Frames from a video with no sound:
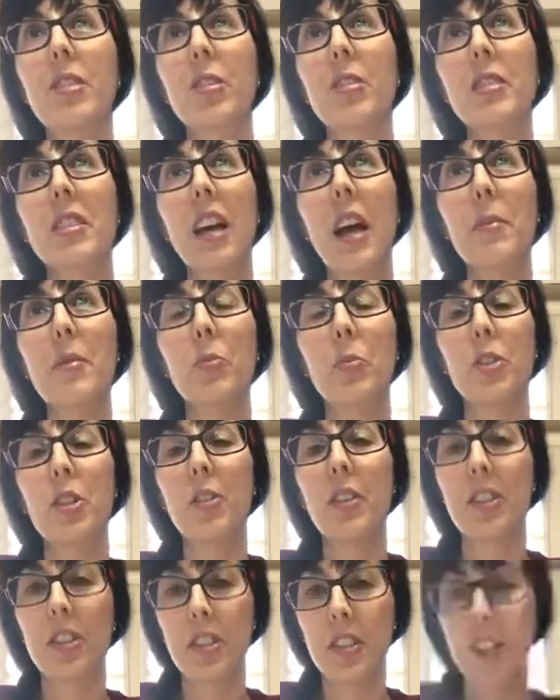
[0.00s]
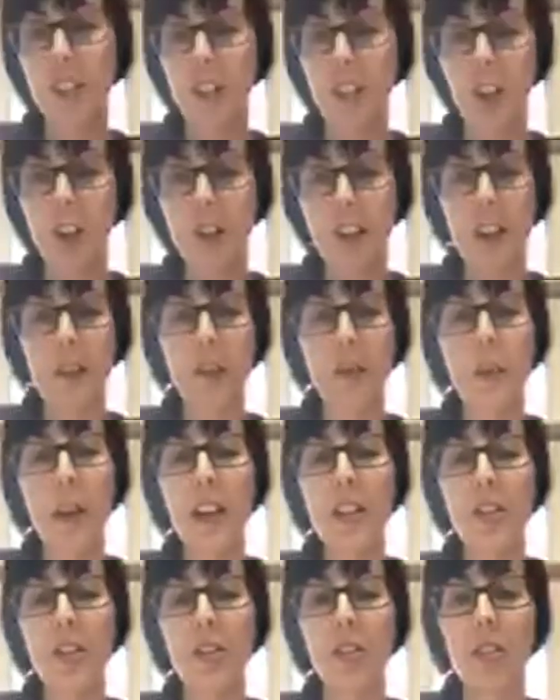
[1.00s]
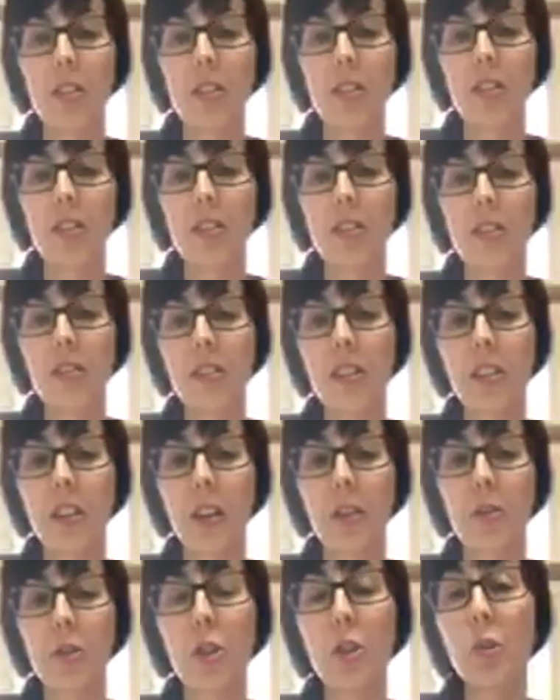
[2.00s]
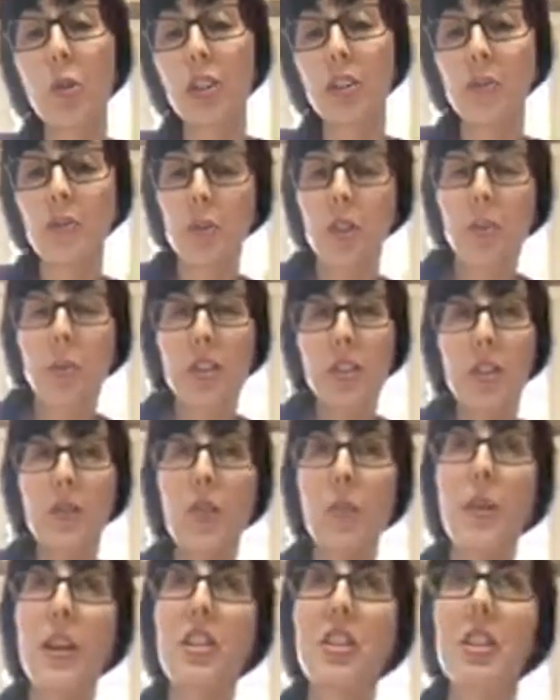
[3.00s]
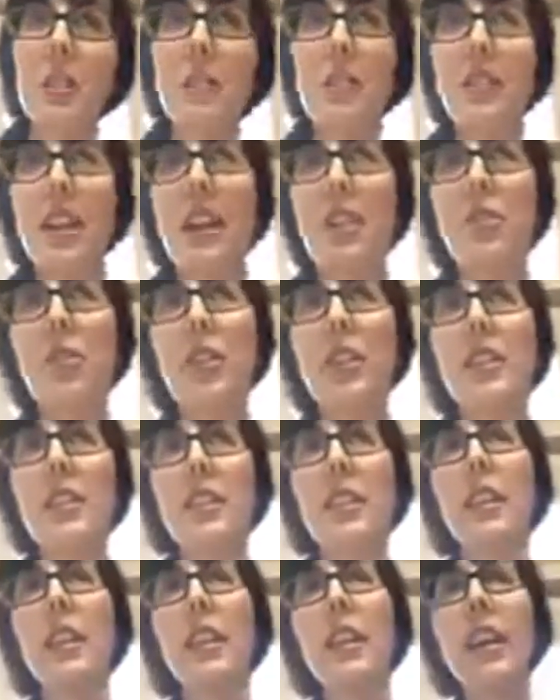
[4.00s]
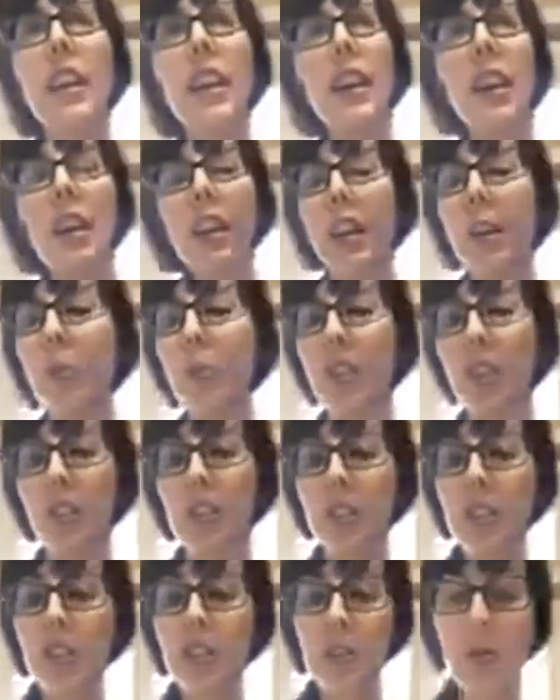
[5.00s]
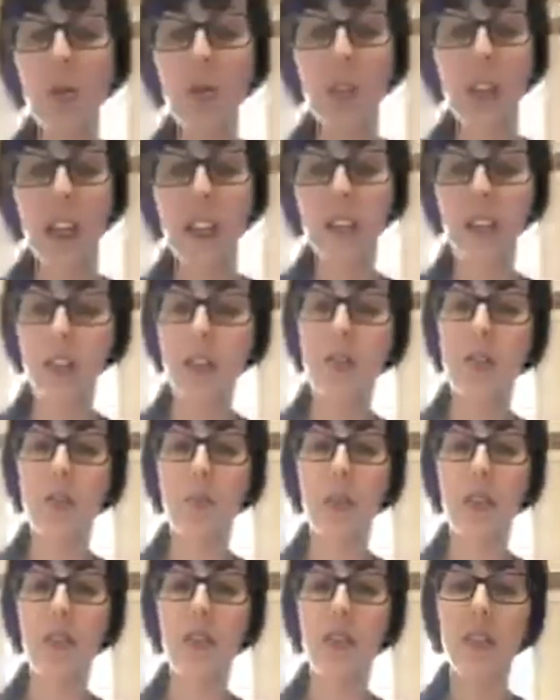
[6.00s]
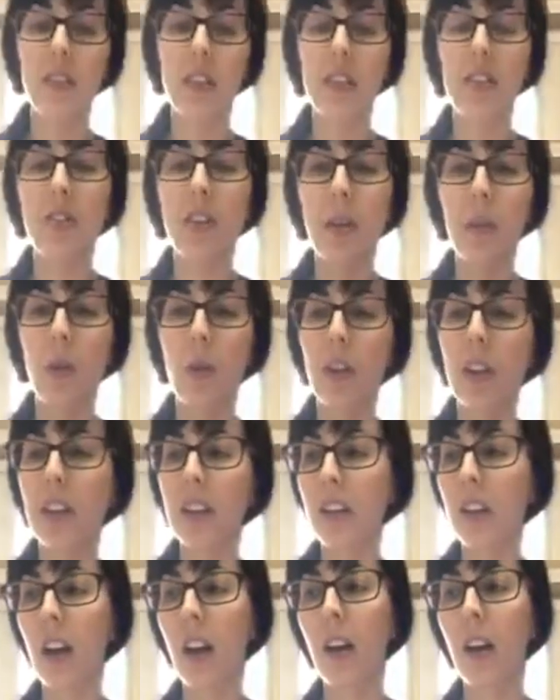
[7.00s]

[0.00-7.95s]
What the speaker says: times when you need to just cut off the information. It's, too much information can be dangerous. And like with our Sunday school class yesterday morning,